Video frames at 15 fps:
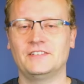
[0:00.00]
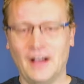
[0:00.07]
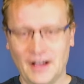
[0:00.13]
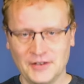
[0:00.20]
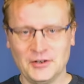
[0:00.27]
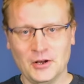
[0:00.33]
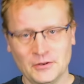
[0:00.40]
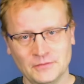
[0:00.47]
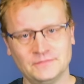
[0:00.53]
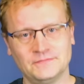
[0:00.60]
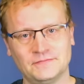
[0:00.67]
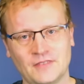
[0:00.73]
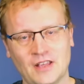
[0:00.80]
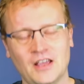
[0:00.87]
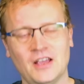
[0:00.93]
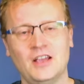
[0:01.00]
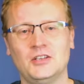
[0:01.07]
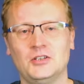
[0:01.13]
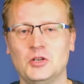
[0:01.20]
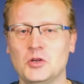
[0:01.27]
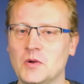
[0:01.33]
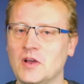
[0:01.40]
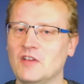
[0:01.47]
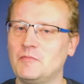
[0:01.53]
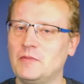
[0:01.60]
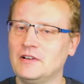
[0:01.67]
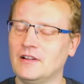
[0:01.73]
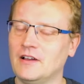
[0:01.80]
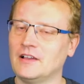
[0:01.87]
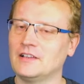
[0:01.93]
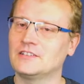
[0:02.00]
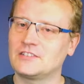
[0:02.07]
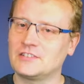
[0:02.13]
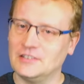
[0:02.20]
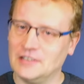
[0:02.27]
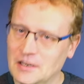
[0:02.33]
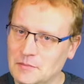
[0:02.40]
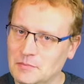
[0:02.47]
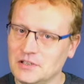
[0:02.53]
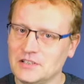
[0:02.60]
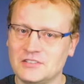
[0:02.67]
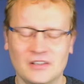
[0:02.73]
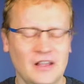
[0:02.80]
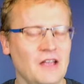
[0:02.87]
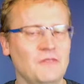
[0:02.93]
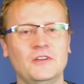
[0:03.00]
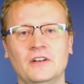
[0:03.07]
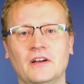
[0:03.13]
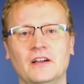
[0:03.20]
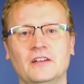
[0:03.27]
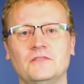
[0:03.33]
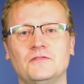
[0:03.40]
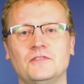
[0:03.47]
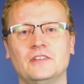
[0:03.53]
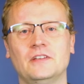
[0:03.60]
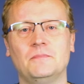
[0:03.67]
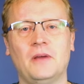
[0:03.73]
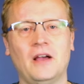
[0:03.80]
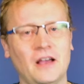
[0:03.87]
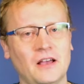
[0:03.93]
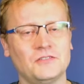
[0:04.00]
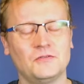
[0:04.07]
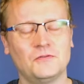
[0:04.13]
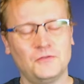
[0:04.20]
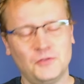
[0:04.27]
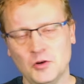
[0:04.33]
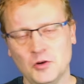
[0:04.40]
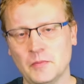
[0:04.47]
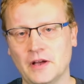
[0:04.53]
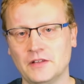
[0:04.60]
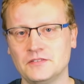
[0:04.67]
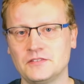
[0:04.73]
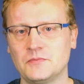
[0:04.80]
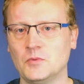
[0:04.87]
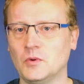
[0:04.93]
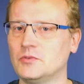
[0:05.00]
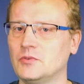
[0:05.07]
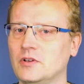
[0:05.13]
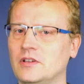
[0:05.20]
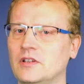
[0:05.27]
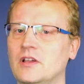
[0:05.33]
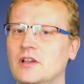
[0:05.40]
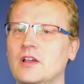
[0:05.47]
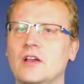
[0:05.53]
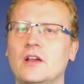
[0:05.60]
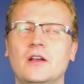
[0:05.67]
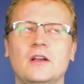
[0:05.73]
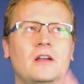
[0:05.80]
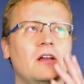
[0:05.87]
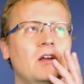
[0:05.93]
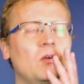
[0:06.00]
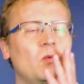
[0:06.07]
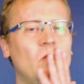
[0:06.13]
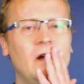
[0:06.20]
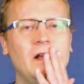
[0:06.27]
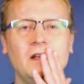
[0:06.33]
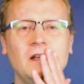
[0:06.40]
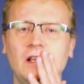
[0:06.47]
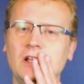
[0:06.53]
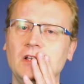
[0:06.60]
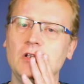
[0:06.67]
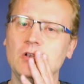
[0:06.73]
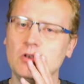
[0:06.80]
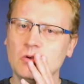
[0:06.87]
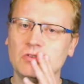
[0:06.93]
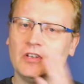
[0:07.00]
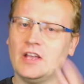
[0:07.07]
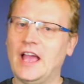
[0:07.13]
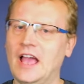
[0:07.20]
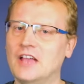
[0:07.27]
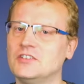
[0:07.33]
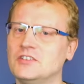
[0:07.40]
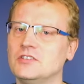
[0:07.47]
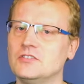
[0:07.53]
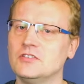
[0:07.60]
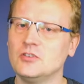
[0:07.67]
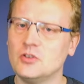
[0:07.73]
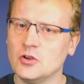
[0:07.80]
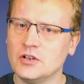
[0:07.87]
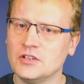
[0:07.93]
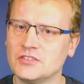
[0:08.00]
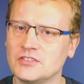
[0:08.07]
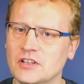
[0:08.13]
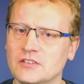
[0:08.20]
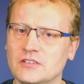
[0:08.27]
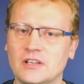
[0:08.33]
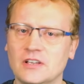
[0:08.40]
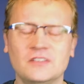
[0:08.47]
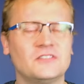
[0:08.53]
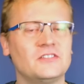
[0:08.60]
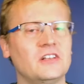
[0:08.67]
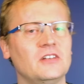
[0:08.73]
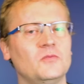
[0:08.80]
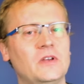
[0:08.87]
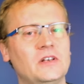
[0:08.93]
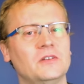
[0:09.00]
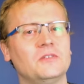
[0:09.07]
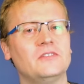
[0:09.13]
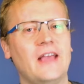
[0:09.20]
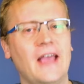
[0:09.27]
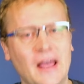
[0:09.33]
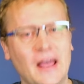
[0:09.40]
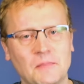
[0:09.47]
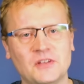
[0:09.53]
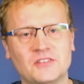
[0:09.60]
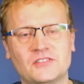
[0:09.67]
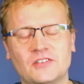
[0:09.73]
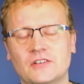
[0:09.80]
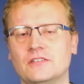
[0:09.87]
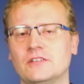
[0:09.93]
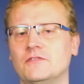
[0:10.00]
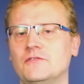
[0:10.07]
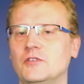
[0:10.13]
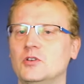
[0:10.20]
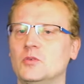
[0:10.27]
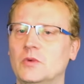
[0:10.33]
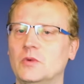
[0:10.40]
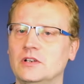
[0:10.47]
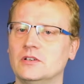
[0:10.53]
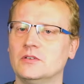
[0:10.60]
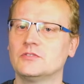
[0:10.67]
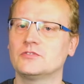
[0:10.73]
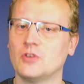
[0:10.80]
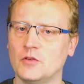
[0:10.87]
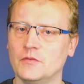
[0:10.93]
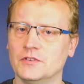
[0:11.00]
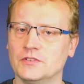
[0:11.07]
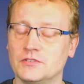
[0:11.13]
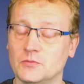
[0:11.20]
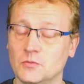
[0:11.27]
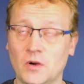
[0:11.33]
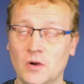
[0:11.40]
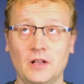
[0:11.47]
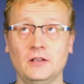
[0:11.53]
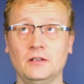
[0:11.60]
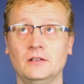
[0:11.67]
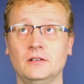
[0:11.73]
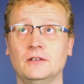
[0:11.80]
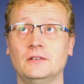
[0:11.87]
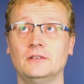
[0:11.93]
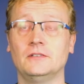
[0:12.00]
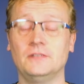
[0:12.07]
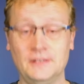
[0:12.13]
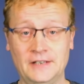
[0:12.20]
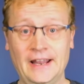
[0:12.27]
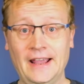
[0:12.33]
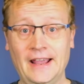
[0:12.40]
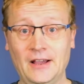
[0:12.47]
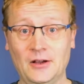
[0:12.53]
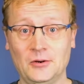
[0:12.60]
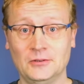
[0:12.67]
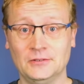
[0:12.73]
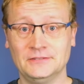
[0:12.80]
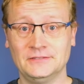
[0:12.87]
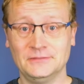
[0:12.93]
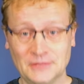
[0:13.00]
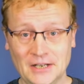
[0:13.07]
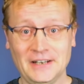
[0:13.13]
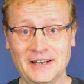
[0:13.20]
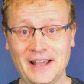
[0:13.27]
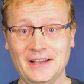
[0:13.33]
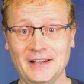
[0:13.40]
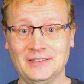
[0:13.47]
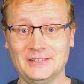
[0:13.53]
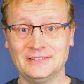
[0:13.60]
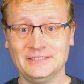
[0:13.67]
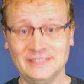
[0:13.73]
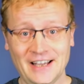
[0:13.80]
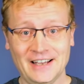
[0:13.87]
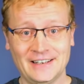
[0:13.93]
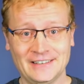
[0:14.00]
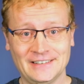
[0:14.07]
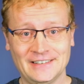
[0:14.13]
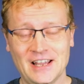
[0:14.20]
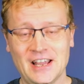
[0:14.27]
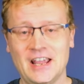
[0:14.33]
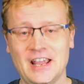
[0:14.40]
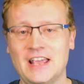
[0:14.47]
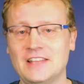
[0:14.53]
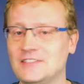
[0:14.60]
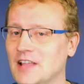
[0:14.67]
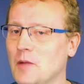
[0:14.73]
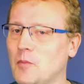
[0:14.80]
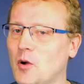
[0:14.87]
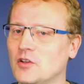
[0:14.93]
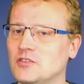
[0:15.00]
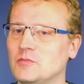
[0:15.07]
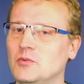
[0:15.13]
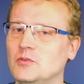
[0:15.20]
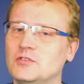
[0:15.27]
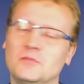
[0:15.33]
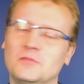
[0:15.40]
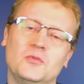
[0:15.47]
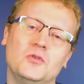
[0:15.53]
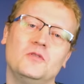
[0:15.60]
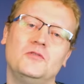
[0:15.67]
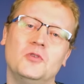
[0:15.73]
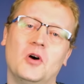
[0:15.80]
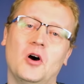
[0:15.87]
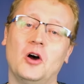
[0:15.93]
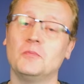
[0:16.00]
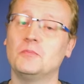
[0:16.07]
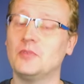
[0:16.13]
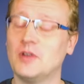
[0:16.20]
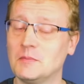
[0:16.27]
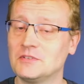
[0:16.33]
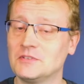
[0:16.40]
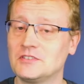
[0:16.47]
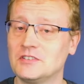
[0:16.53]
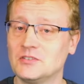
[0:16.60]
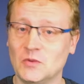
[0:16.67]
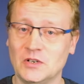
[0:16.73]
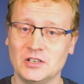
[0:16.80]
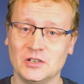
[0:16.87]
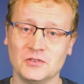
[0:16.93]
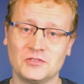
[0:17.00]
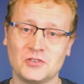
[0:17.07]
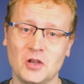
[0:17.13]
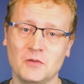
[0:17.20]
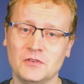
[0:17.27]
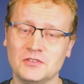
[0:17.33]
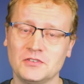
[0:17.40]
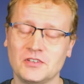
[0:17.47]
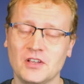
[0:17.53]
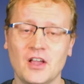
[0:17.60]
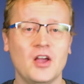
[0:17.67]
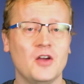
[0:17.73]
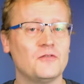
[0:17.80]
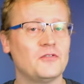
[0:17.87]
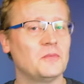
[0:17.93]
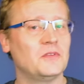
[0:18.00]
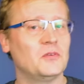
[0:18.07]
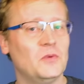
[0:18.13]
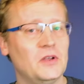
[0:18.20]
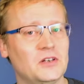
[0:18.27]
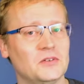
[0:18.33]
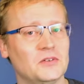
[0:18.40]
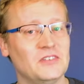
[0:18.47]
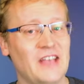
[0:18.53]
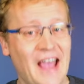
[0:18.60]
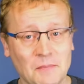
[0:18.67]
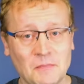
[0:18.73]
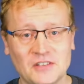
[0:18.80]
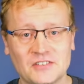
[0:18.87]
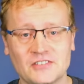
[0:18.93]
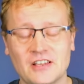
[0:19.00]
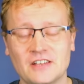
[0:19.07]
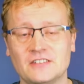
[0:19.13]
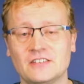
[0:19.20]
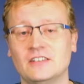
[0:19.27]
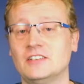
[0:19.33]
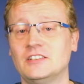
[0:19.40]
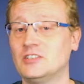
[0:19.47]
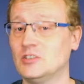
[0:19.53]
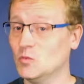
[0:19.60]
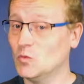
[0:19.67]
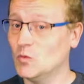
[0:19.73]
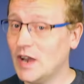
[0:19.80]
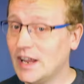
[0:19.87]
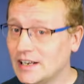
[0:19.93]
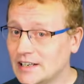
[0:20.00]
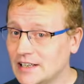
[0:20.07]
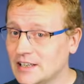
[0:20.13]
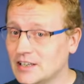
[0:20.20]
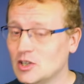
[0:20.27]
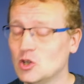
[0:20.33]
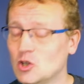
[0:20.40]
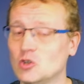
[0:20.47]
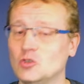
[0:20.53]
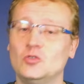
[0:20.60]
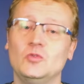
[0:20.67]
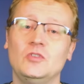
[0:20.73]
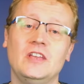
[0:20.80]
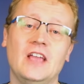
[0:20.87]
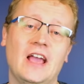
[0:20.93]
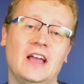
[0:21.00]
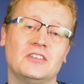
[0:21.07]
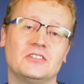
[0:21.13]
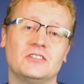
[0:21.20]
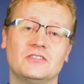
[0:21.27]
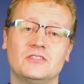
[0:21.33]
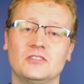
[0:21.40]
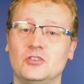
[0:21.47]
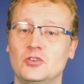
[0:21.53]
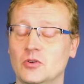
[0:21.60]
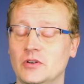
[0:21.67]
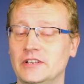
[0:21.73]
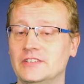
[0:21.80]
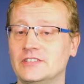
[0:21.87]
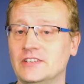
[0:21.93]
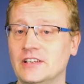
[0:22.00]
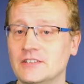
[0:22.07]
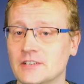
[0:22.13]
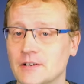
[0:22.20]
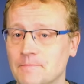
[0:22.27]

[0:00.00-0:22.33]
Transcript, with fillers: I know. You have been lying sleepless every night for the past few months wondering, when can you use Azure Security Center instead of Windows Admin Center for your Windows servers? Well, now, right now, yeah. It's now possible to move your on-premises Windows servers from the Windows Admin Center directly to the Azure Security Center.